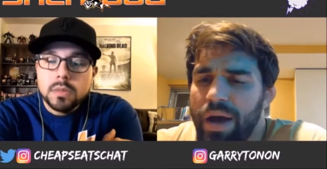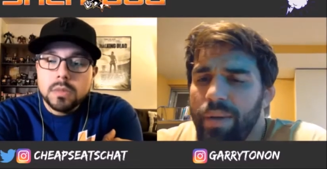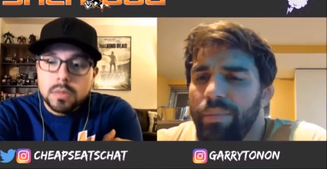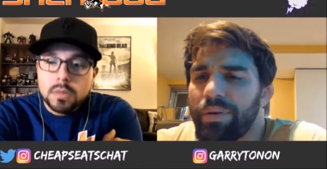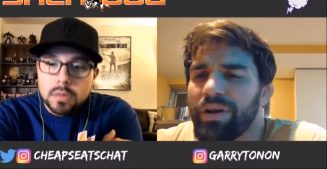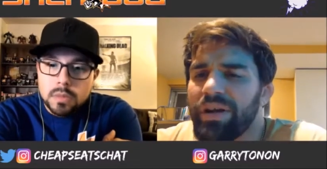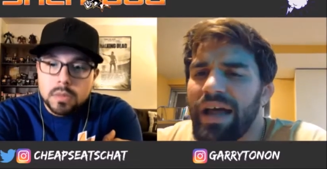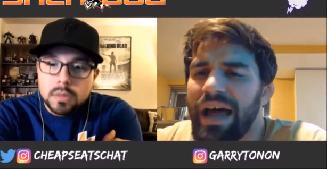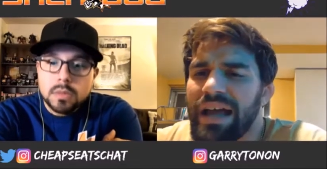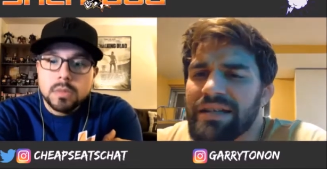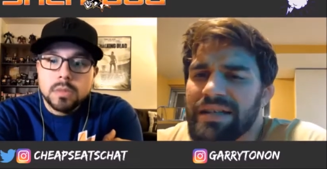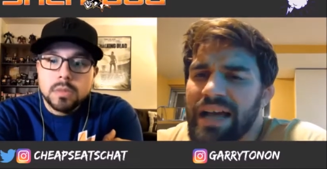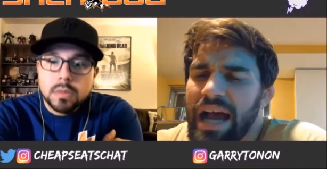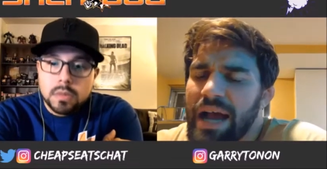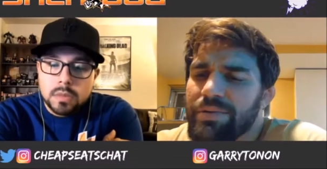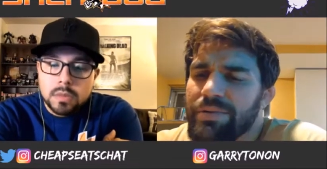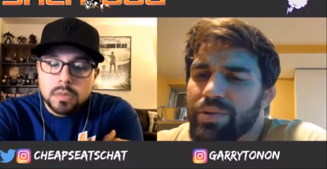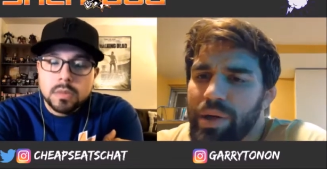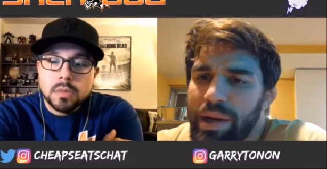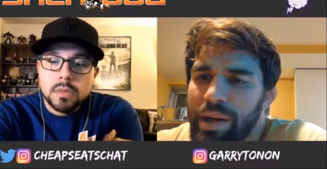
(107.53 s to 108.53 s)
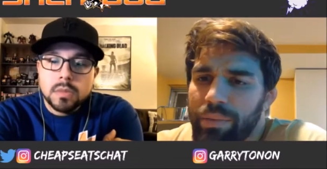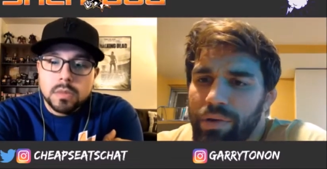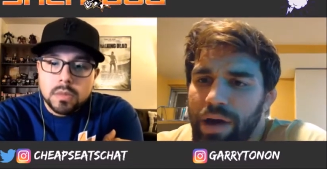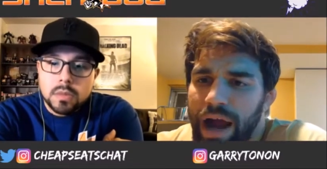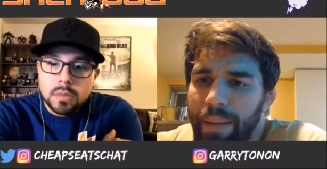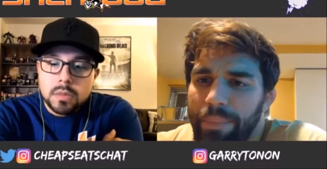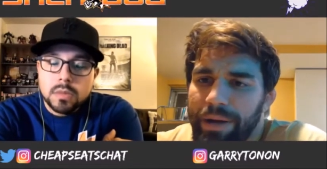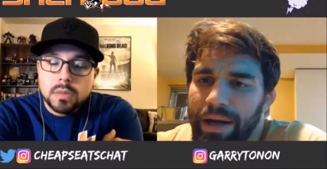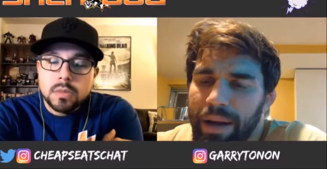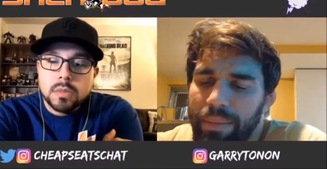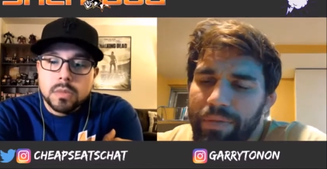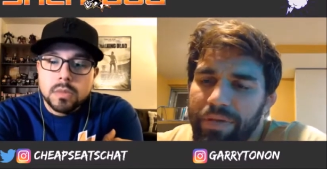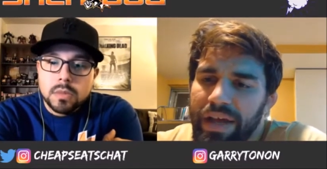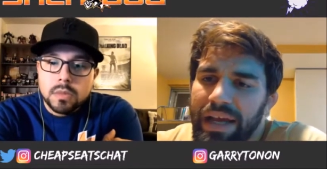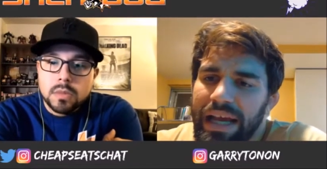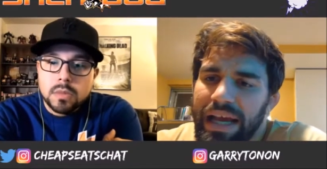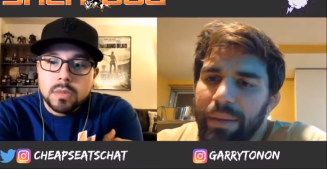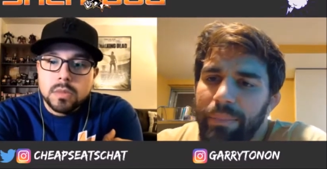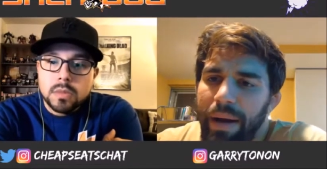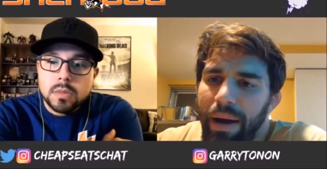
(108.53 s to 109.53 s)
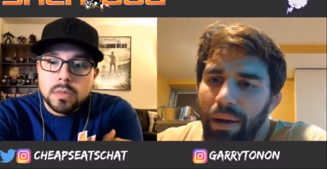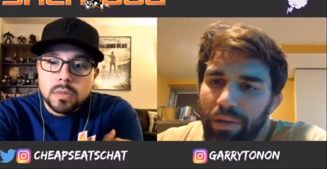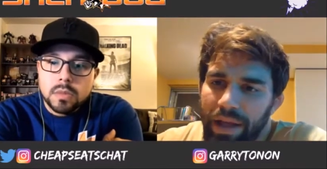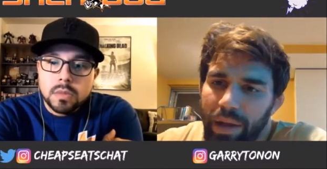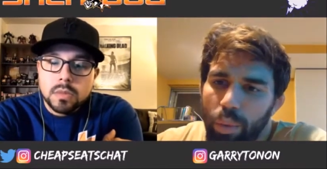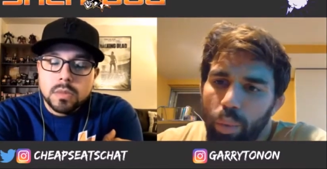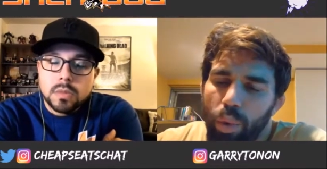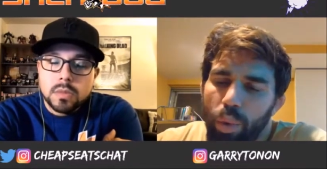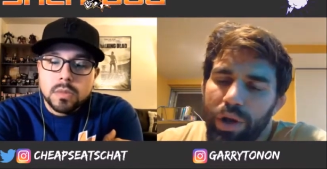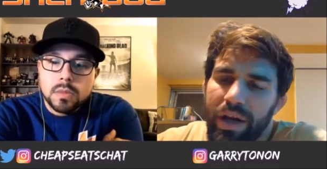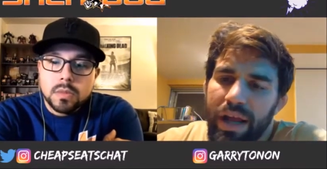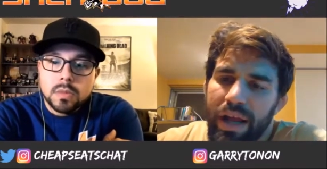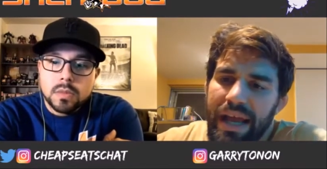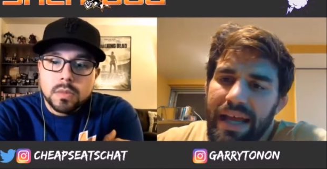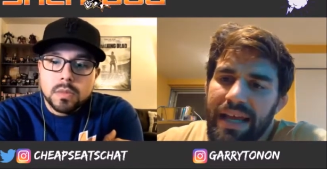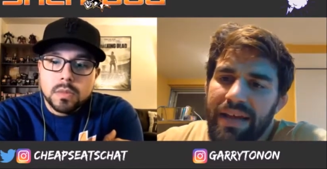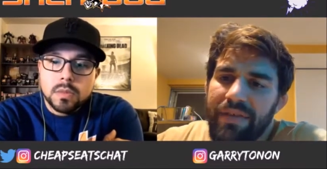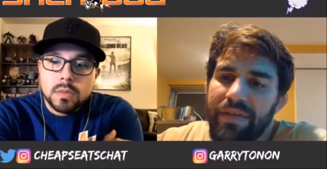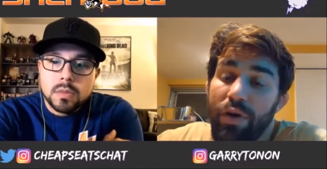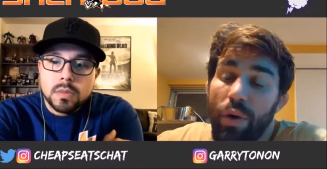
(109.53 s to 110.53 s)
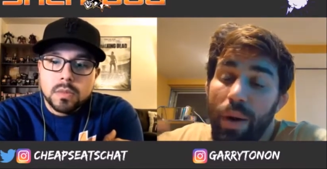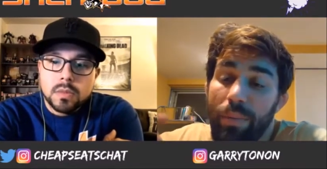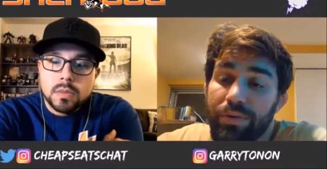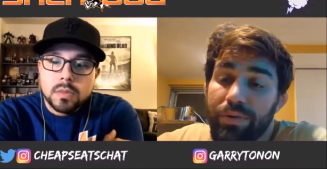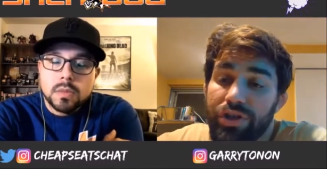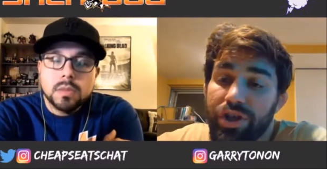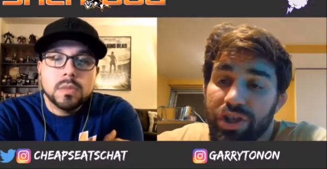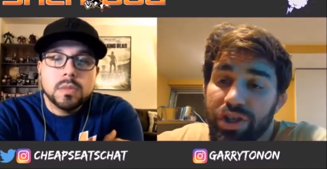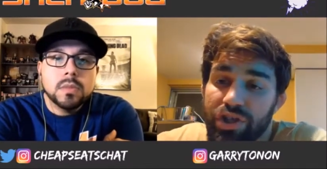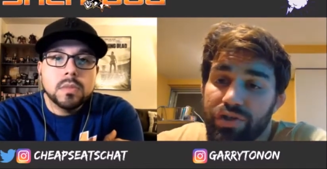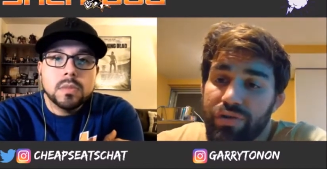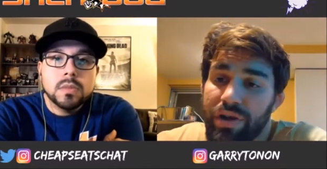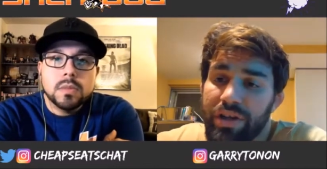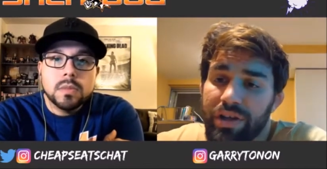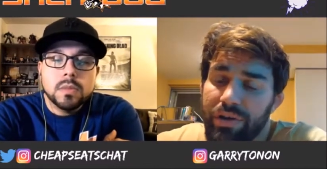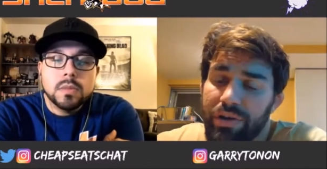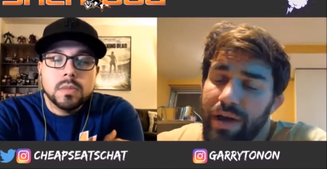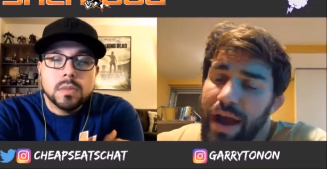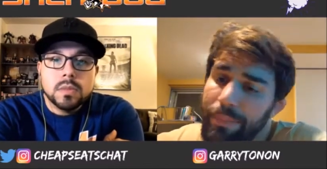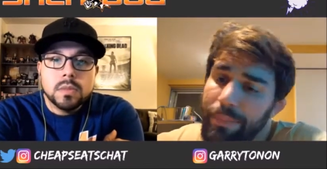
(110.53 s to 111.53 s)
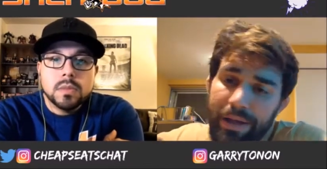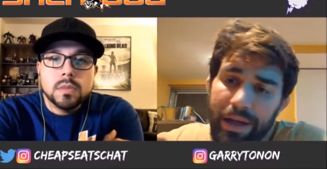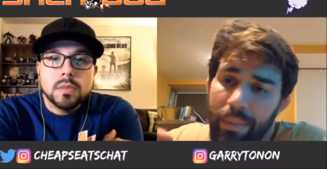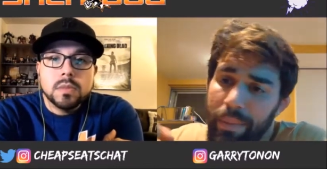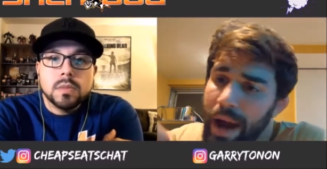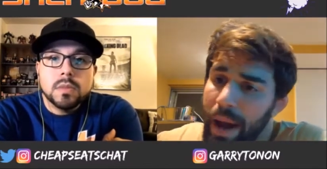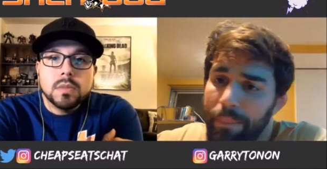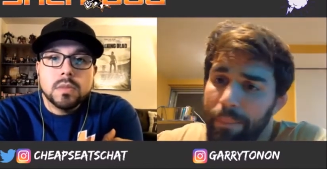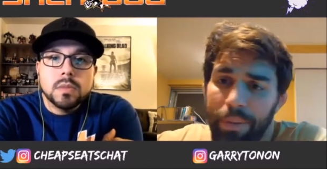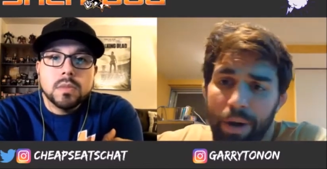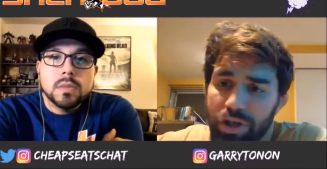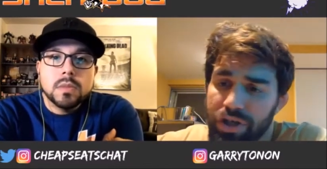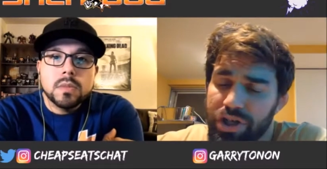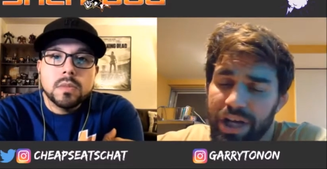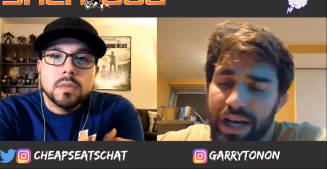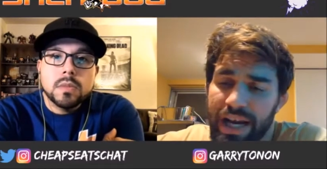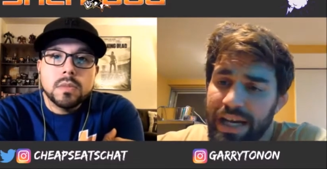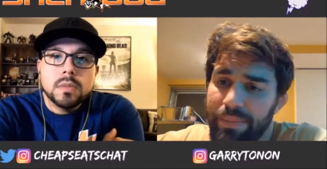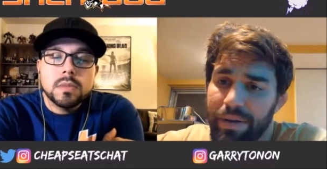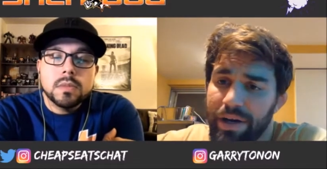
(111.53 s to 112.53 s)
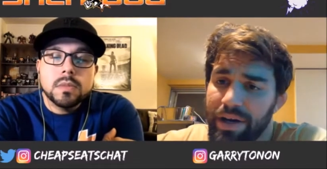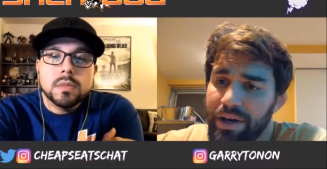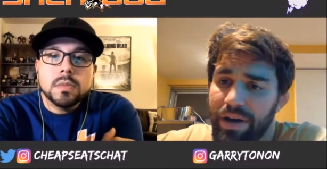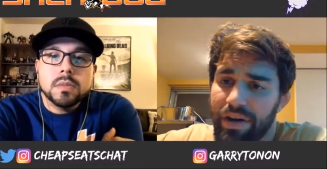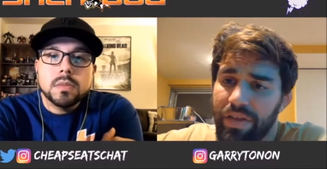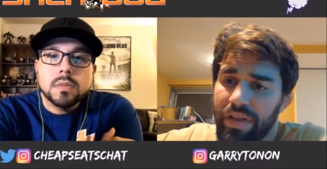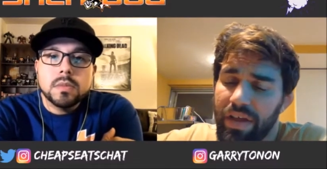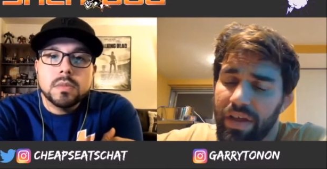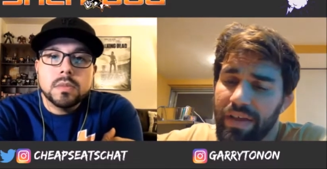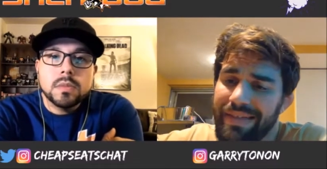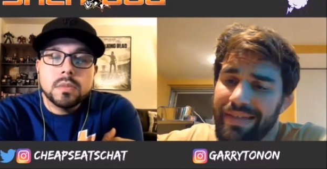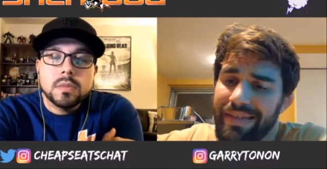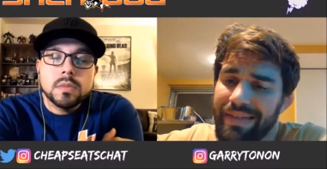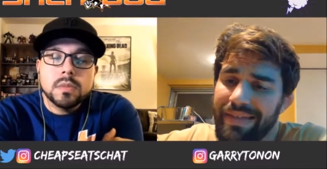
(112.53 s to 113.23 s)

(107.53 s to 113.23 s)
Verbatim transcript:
Speaker 1: But a lot of times when I'm grappling, I'm thinking about like what, even though I'm just strictly grappling, I'm not punching anybody or anything like